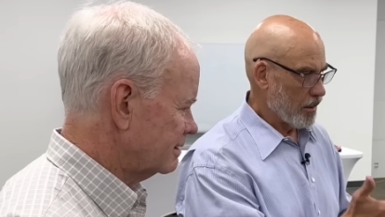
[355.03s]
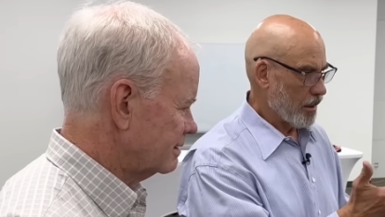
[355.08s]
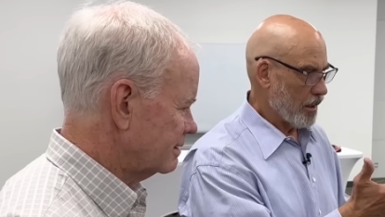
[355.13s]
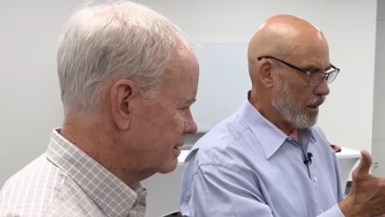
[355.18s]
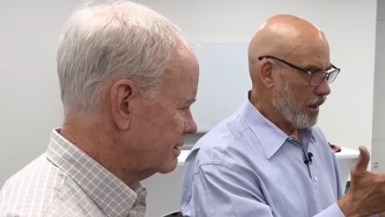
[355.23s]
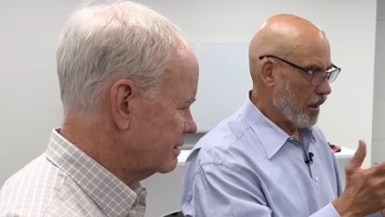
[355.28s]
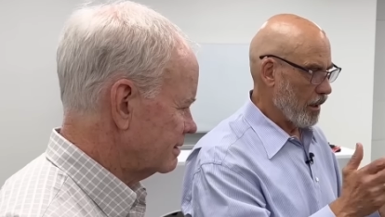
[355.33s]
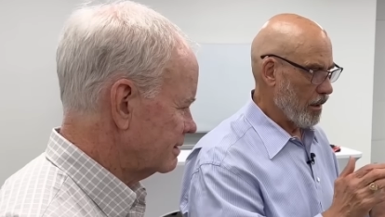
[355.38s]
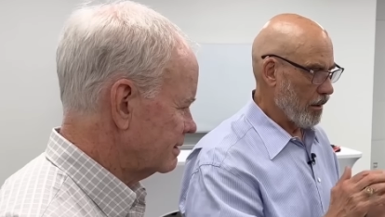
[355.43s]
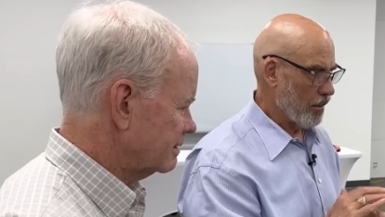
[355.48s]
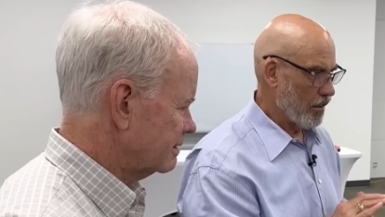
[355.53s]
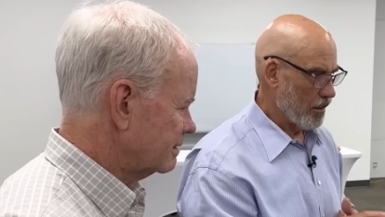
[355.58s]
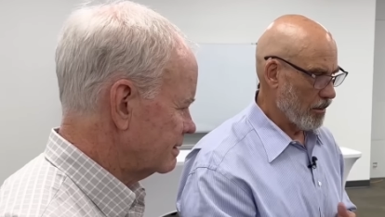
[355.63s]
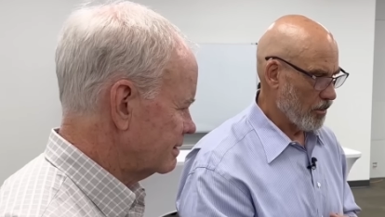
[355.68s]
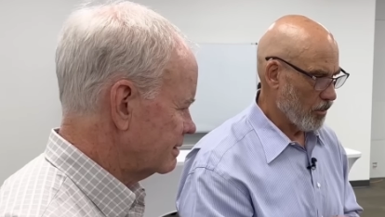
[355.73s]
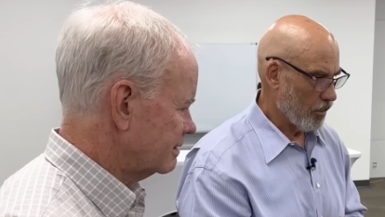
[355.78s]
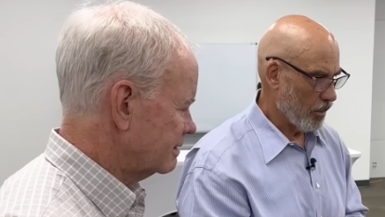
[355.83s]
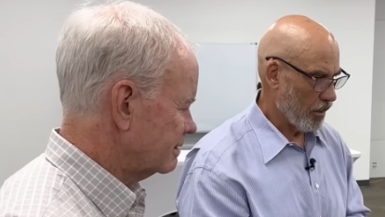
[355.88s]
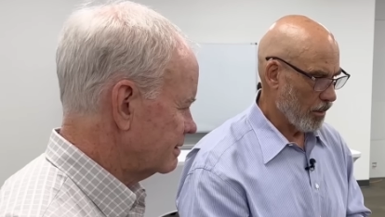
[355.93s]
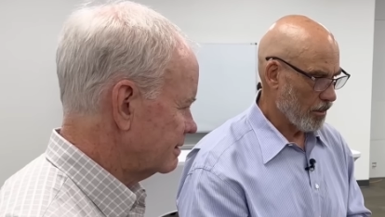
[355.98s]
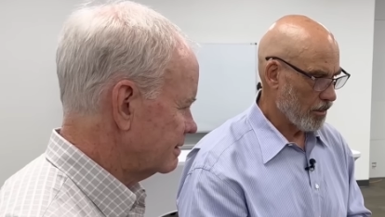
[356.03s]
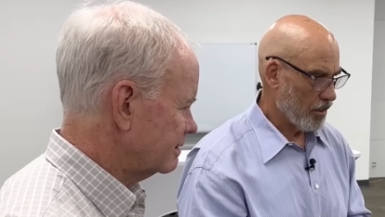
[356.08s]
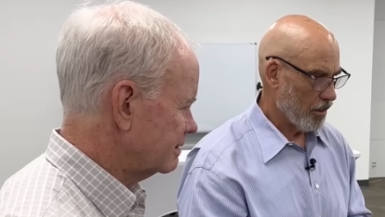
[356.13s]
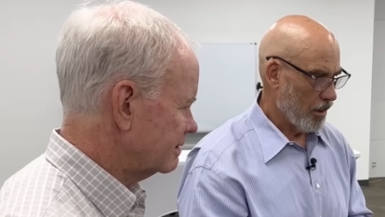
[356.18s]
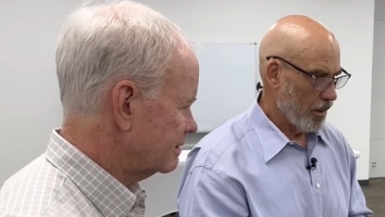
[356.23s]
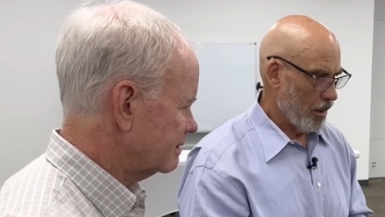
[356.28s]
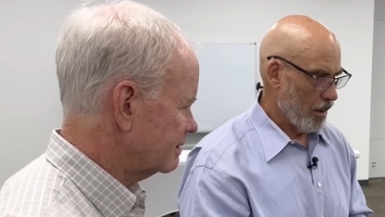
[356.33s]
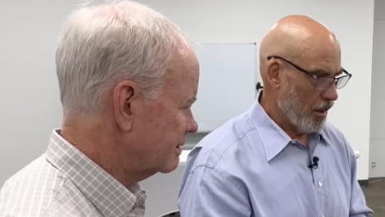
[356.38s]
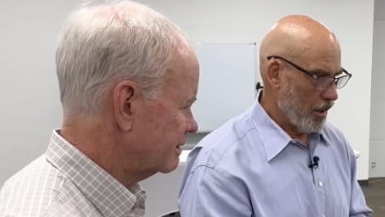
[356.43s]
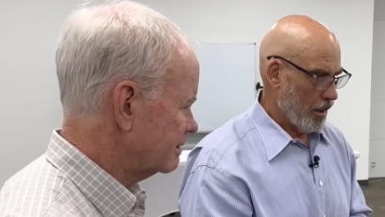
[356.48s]
Speaker 1: It's kind of how this works.
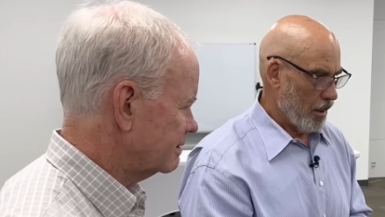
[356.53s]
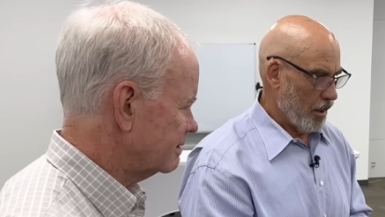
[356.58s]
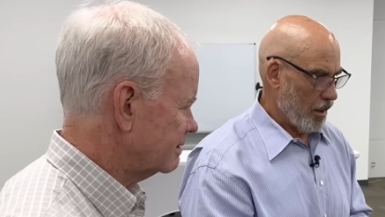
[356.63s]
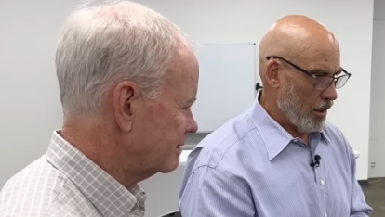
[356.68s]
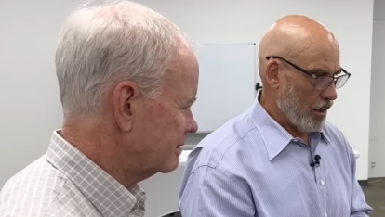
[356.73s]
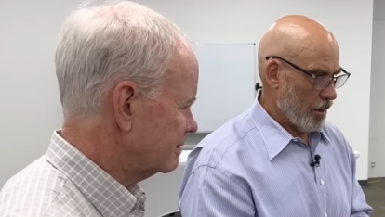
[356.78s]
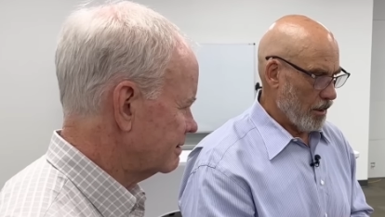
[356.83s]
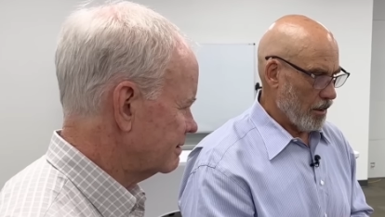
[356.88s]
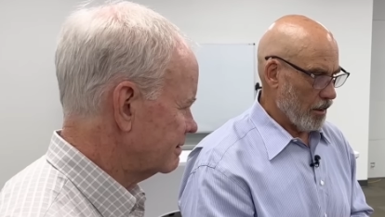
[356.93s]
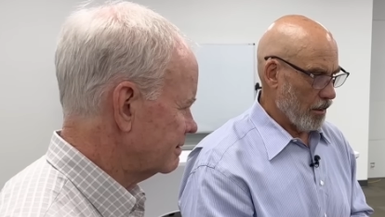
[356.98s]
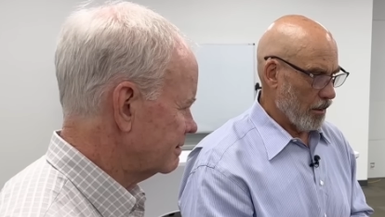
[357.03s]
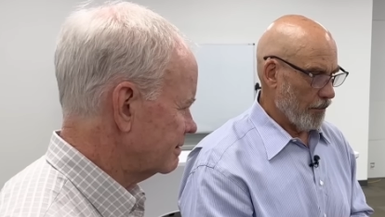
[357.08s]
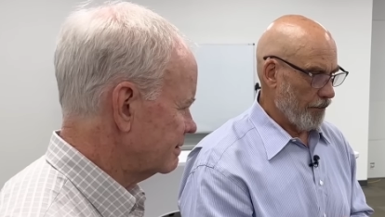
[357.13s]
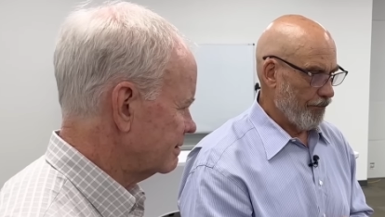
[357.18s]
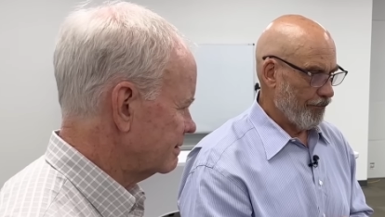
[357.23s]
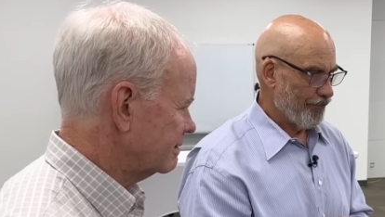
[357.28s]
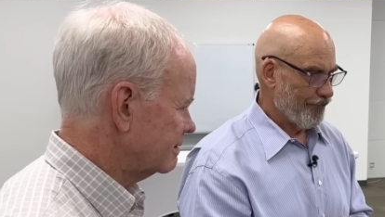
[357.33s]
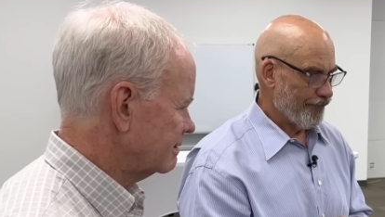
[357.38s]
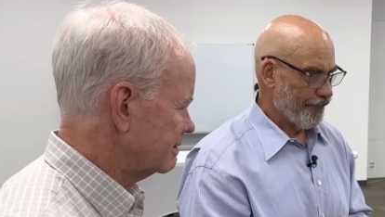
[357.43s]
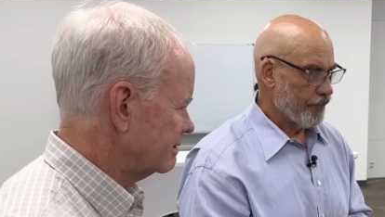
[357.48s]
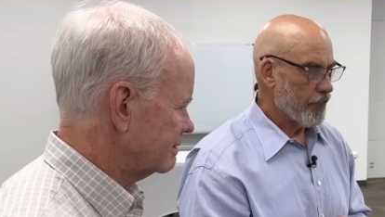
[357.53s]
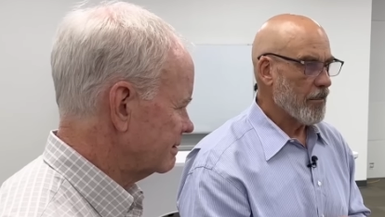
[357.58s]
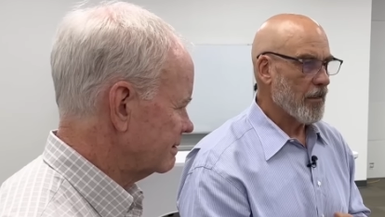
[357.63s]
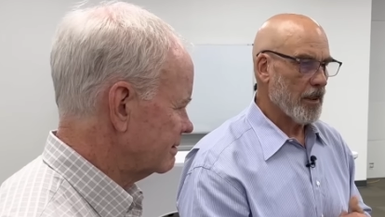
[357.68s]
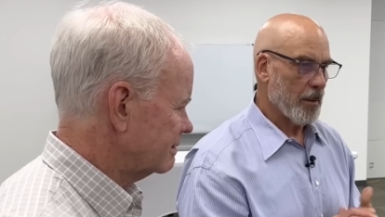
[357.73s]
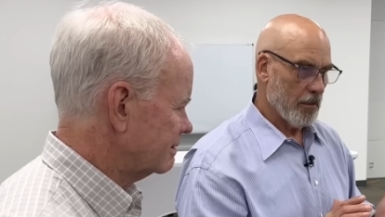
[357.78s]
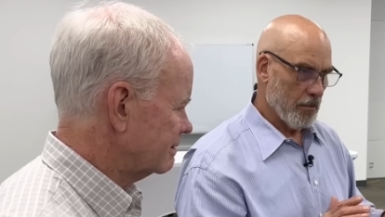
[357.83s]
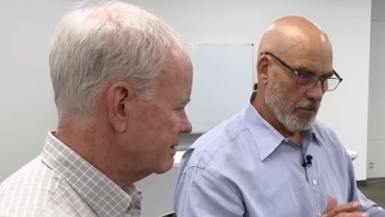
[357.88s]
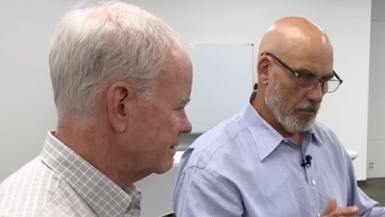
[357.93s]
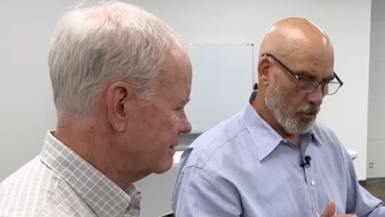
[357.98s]
So
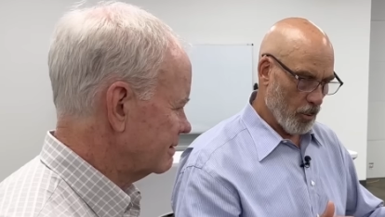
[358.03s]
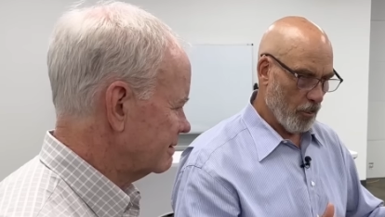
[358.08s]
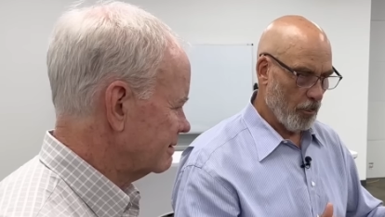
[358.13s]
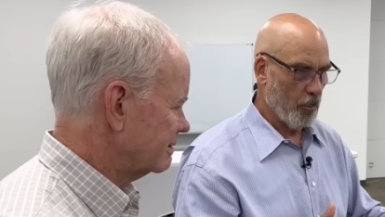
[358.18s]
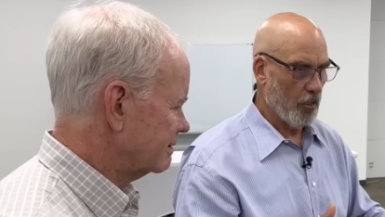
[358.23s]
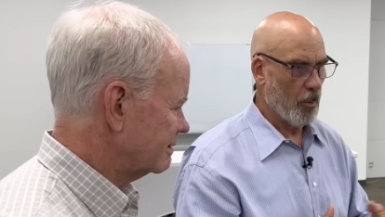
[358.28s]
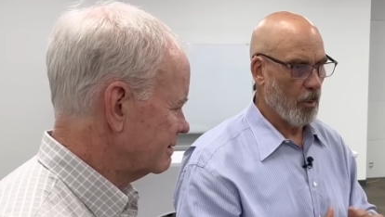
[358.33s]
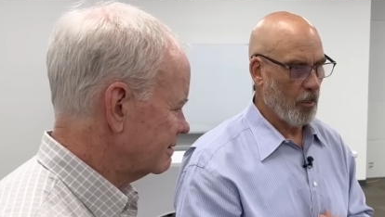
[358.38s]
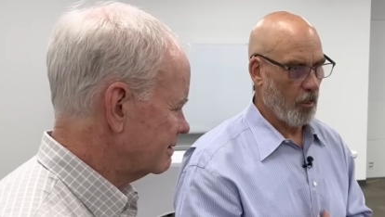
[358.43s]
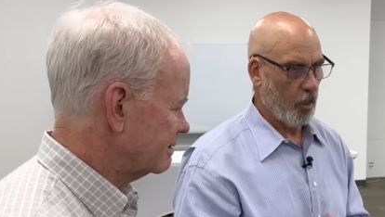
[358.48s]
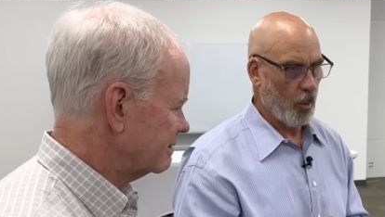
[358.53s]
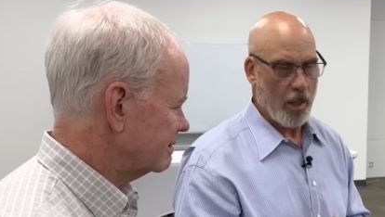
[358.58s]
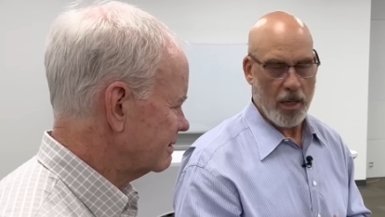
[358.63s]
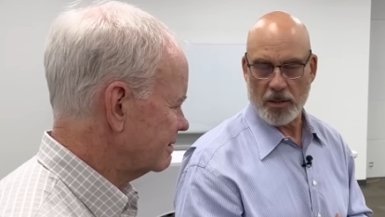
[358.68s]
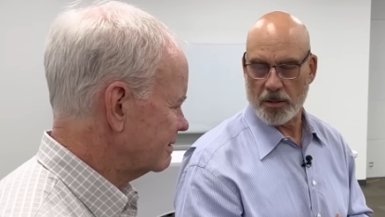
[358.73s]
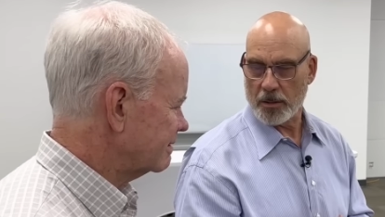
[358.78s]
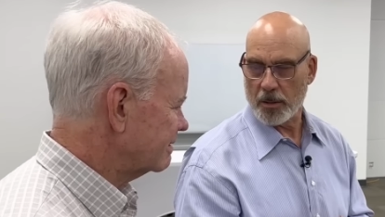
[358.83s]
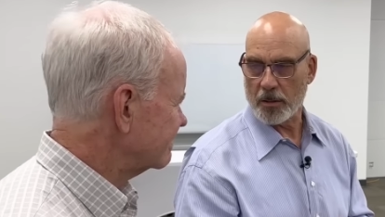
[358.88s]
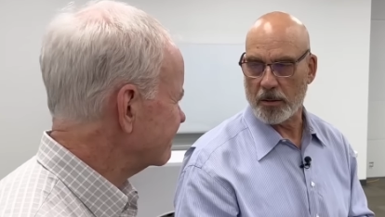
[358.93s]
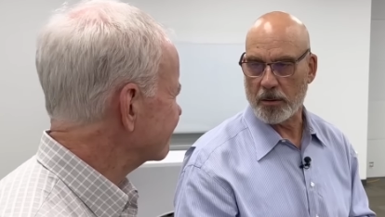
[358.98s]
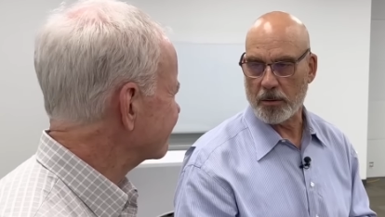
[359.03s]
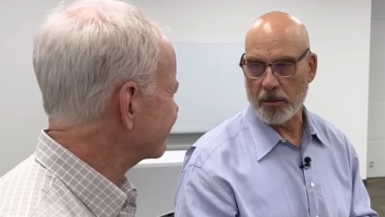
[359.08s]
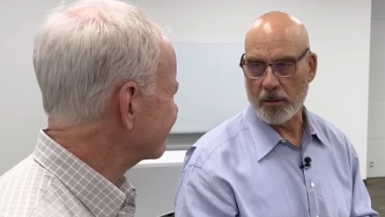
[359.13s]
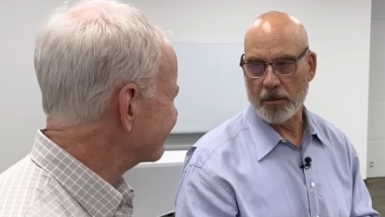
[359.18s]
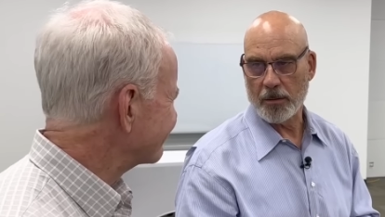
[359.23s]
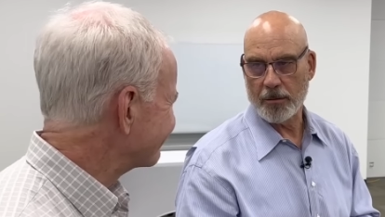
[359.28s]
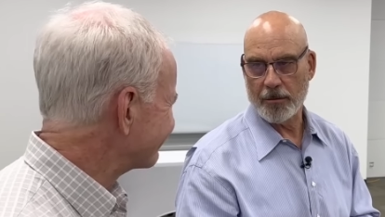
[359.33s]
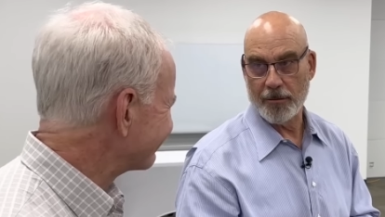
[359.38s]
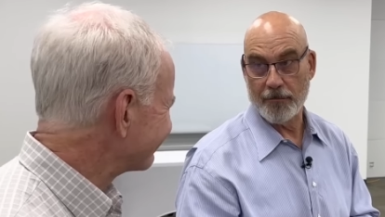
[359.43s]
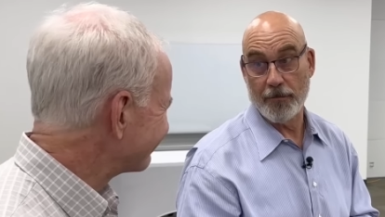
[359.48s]
more process
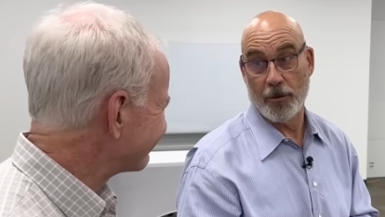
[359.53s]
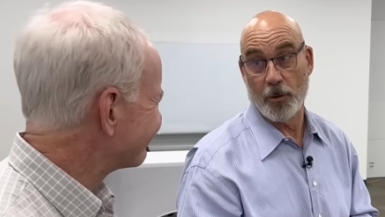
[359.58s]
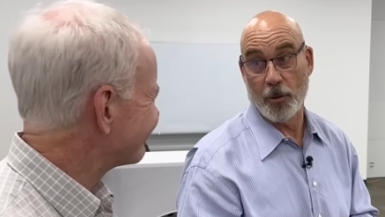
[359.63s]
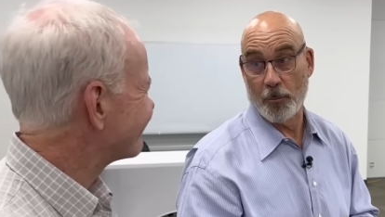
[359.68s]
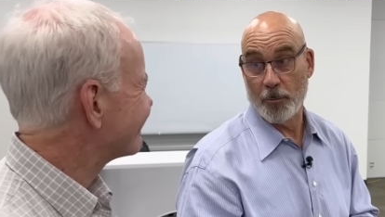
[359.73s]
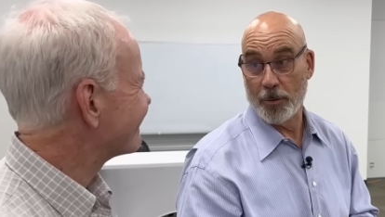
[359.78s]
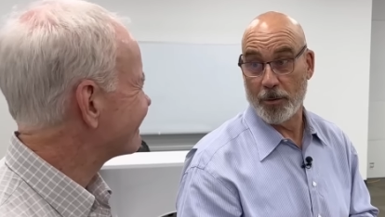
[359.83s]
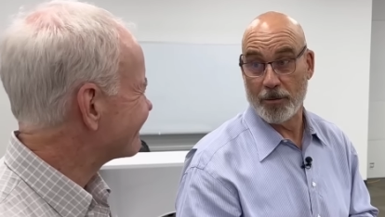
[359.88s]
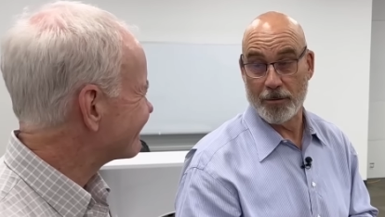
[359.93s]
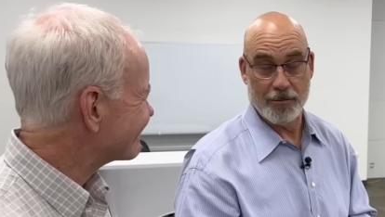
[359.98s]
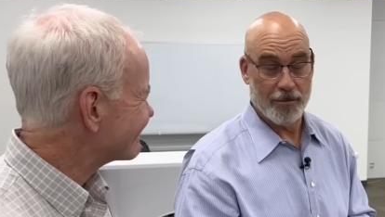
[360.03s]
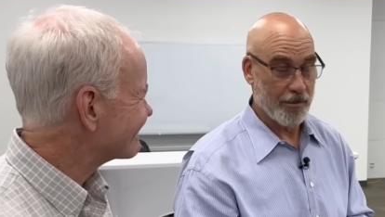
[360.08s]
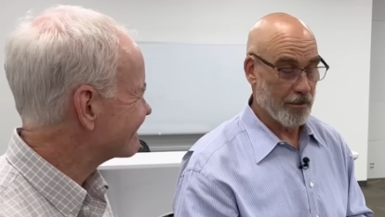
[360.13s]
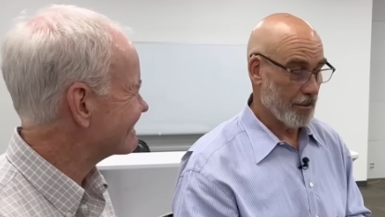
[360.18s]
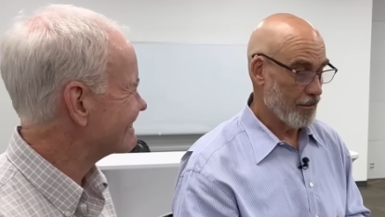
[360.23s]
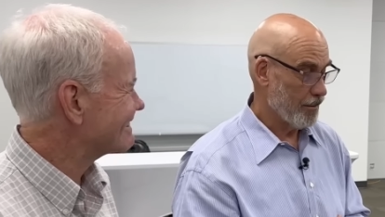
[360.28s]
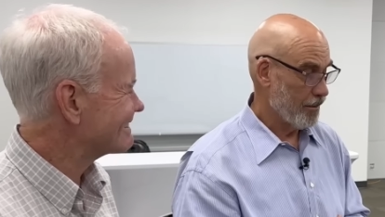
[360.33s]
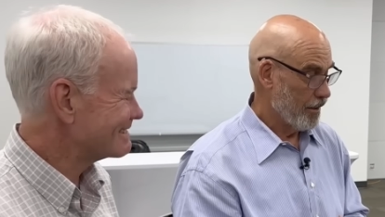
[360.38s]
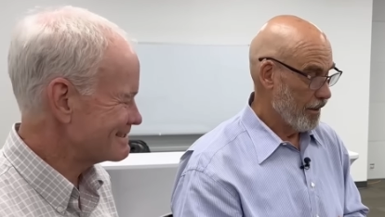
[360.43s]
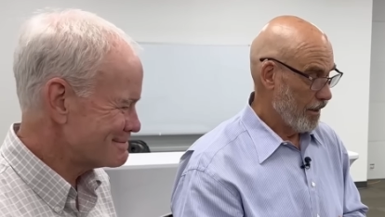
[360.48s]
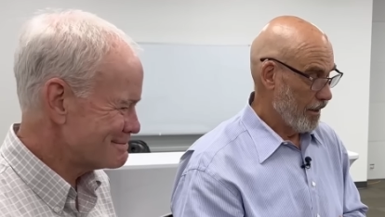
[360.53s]
development. So